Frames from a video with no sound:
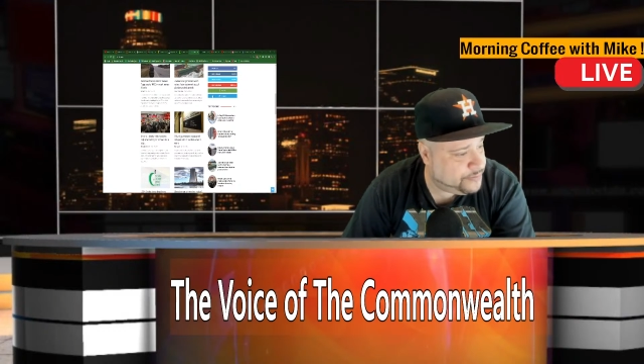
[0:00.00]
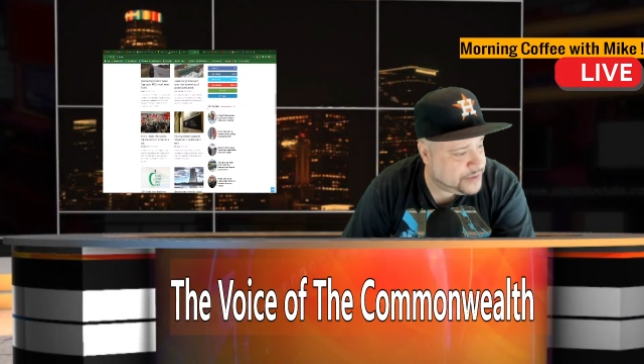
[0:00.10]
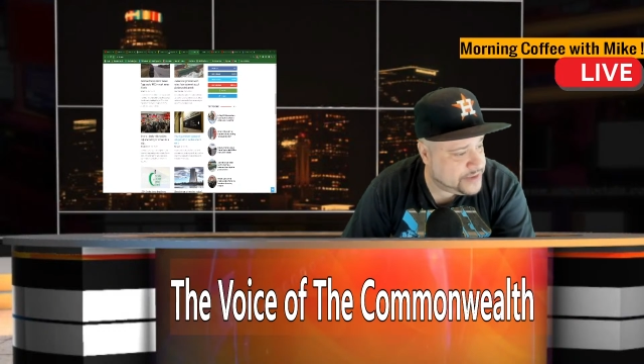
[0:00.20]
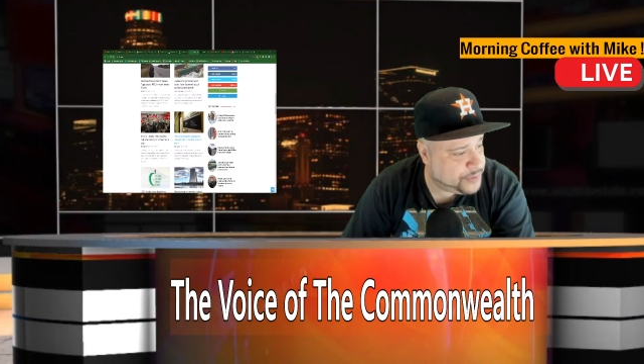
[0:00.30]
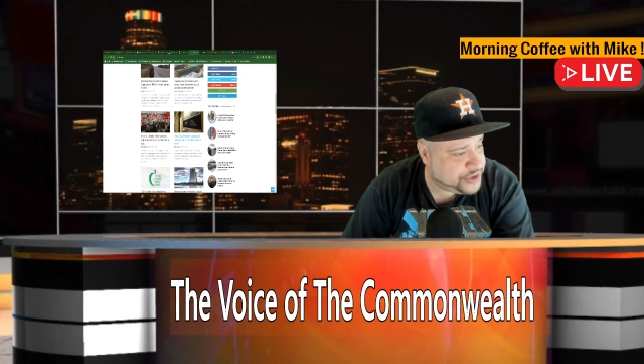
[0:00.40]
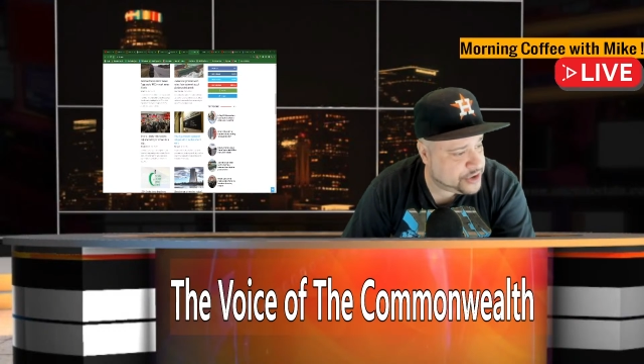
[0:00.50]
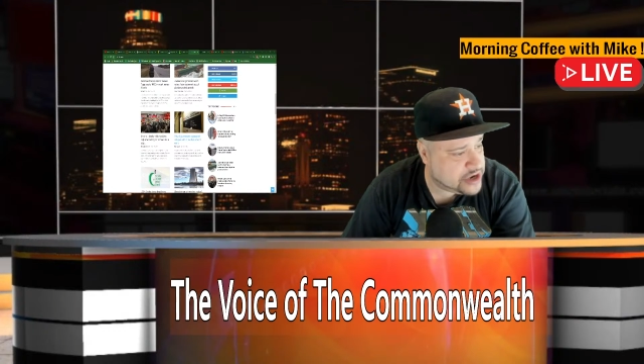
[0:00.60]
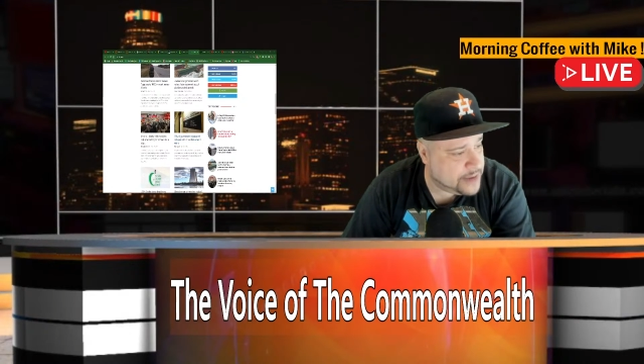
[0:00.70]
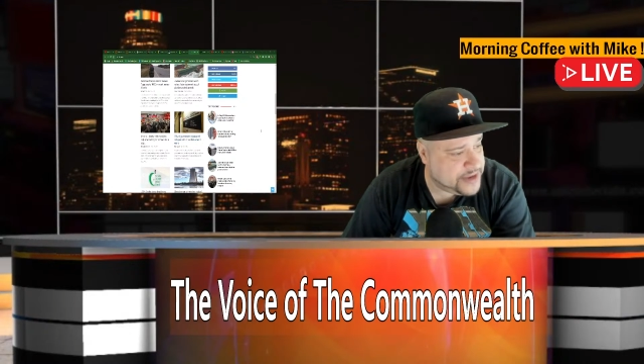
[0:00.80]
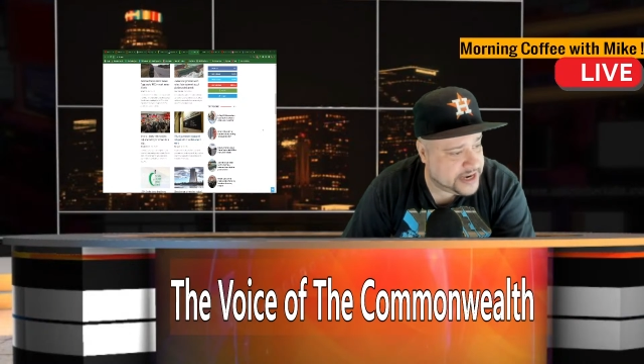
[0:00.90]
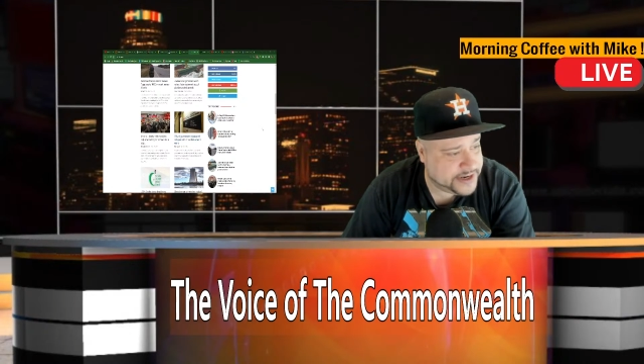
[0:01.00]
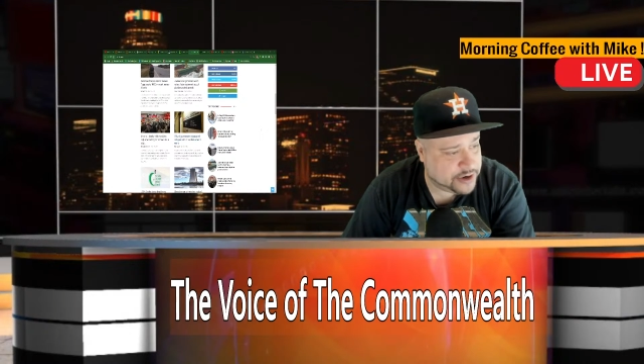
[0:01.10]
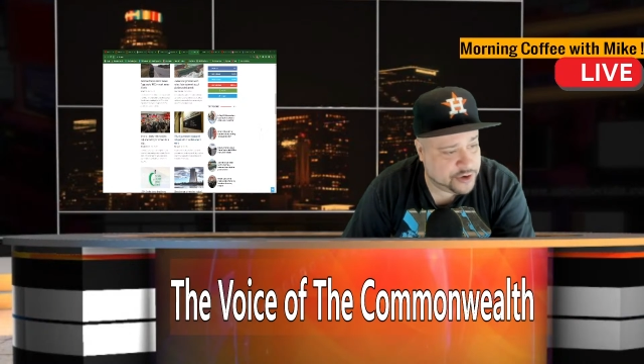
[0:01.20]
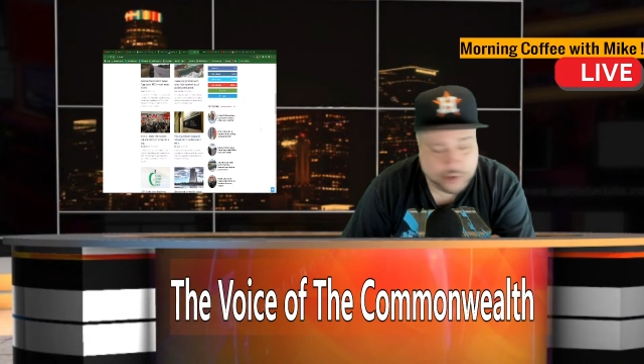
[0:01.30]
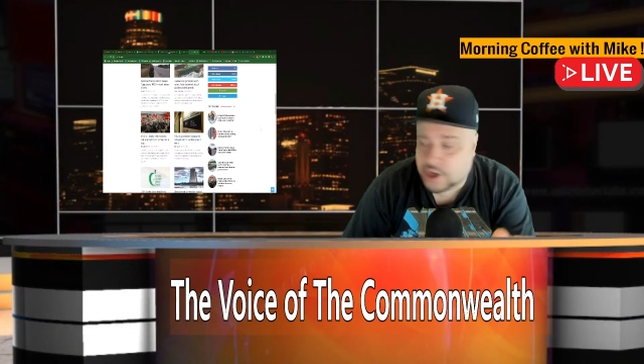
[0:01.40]
people that are coming in
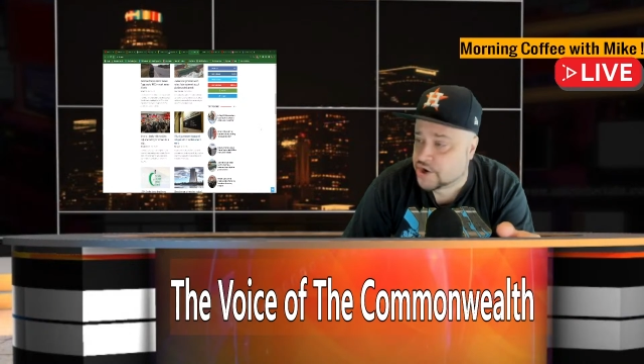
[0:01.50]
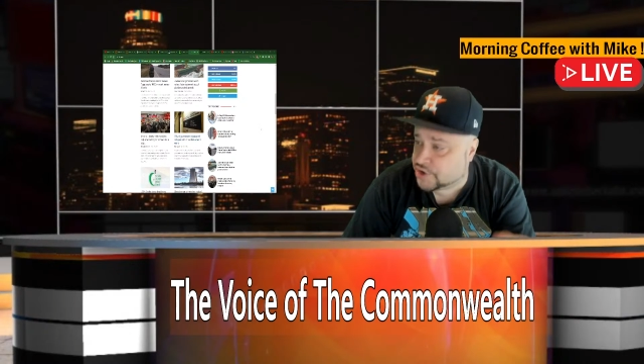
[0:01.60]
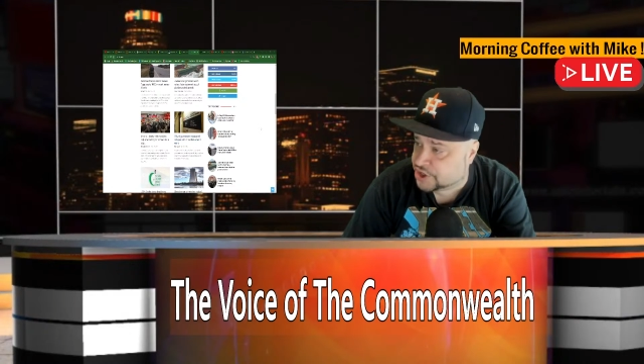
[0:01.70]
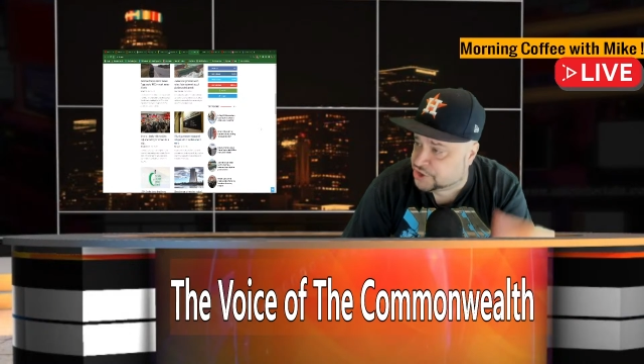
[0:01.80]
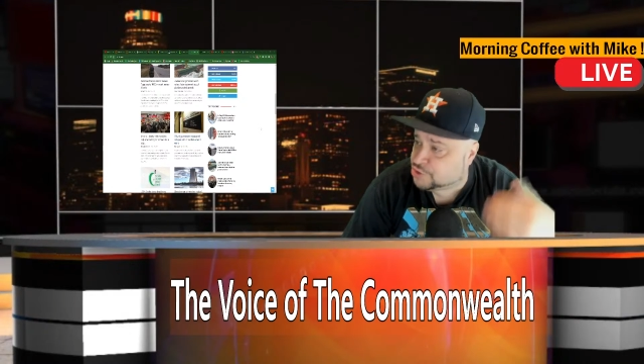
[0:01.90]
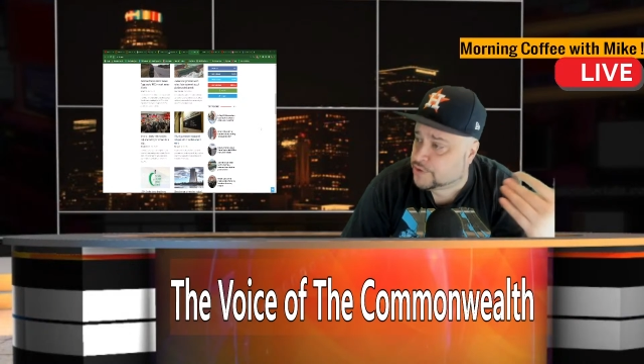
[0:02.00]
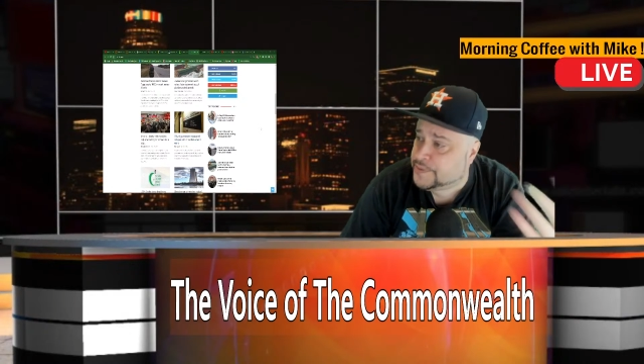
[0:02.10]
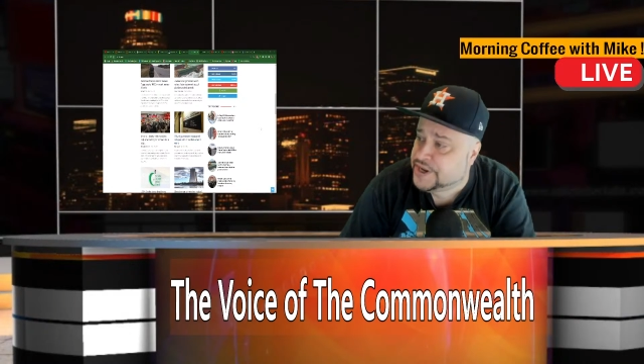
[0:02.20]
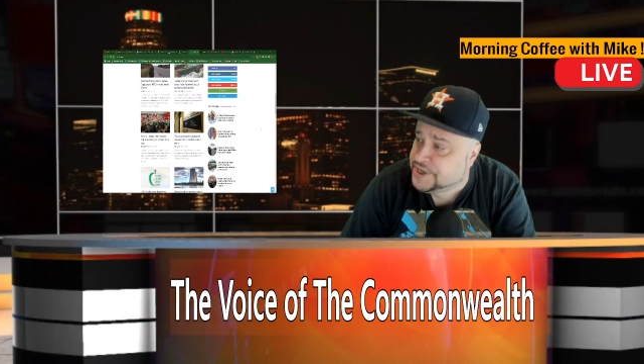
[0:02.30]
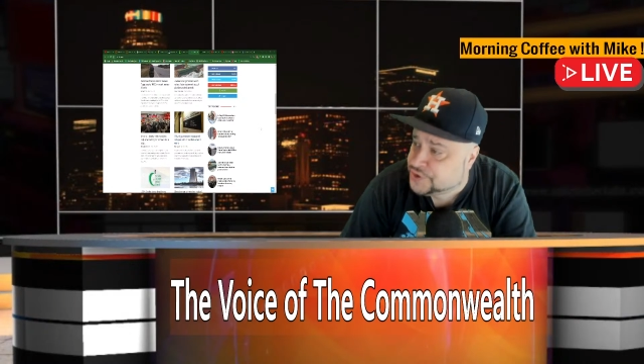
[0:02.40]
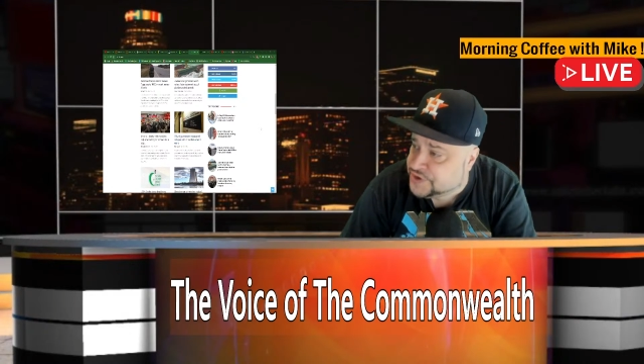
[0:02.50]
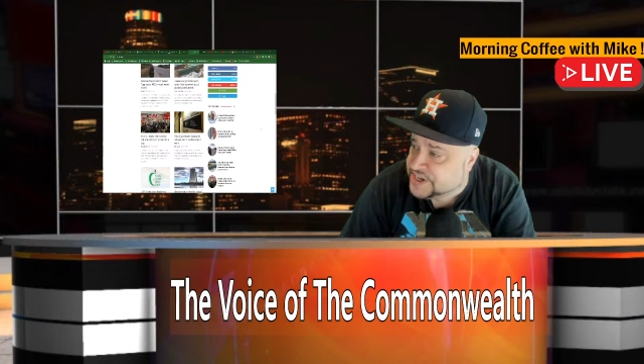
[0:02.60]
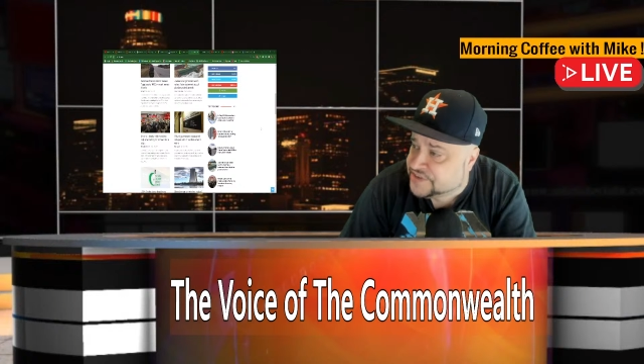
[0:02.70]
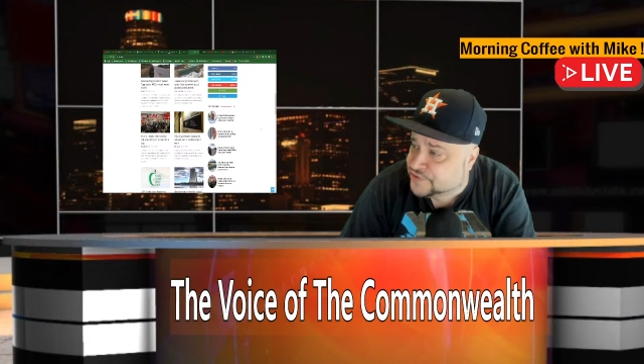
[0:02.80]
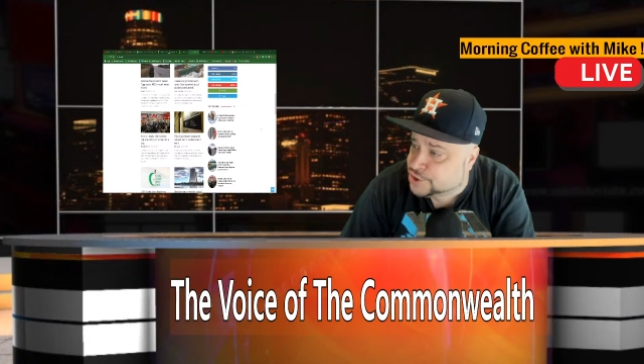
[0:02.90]
are no longer contributing to
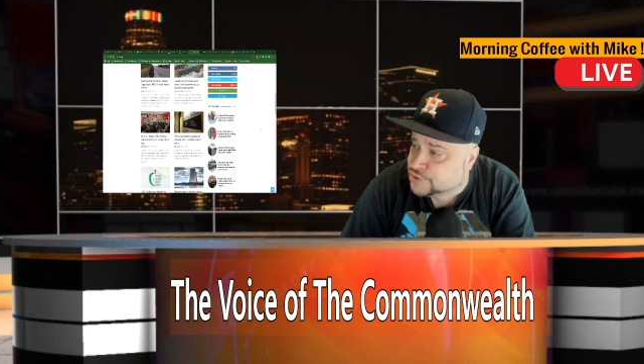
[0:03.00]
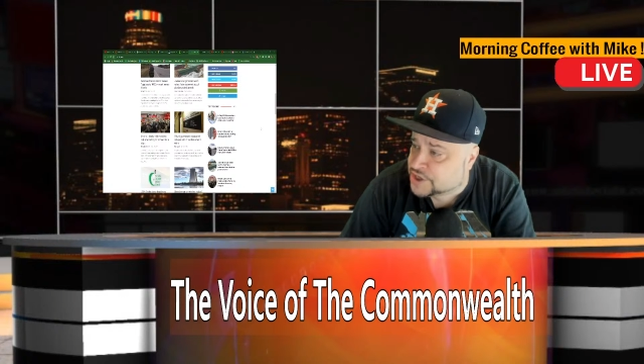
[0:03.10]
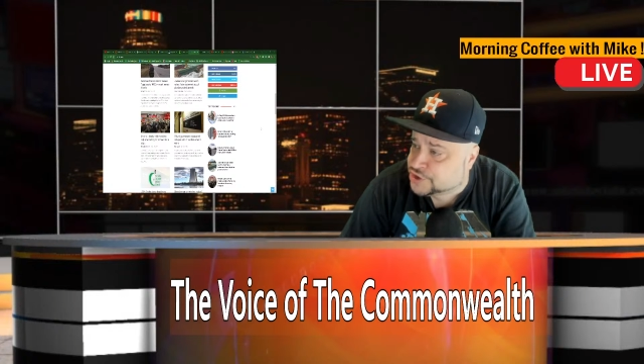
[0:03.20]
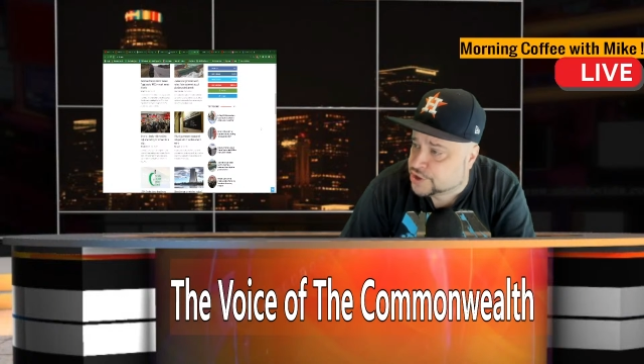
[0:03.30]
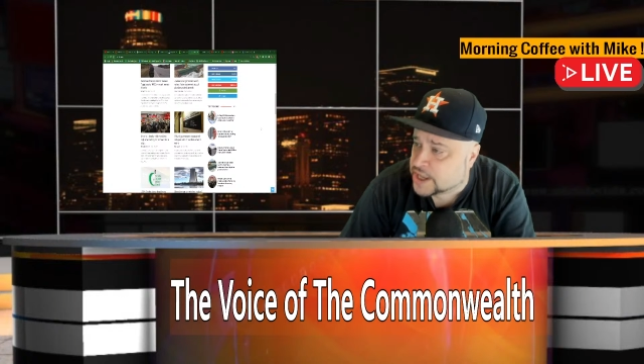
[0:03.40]
the infrastructure.